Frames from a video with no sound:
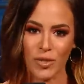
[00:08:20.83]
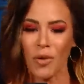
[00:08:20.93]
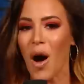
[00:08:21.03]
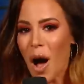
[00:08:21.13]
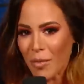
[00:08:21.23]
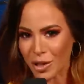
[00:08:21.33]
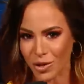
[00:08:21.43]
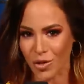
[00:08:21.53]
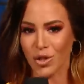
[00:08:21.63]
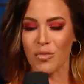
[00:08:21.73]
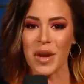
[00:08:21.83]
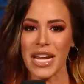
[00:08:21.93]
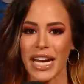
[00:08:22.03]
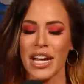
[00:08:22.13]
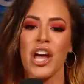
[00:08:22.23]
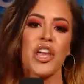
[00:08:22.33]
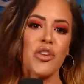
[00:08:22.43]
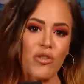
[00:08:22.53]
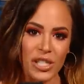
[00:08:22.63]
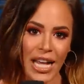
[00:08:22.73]
So hop on social media,
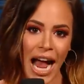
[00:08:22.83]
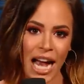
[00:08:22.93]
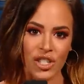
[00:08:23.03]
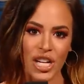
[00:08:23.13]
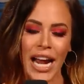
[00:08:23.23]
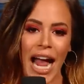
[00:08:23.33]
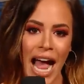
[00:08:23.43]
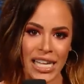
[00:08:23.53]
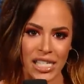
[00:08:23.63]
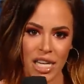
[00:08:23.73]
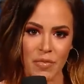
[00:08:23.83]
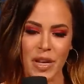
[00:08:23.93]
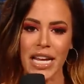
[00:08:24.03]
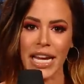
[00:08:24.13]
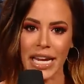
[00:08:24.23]
use the hashtag AskDB,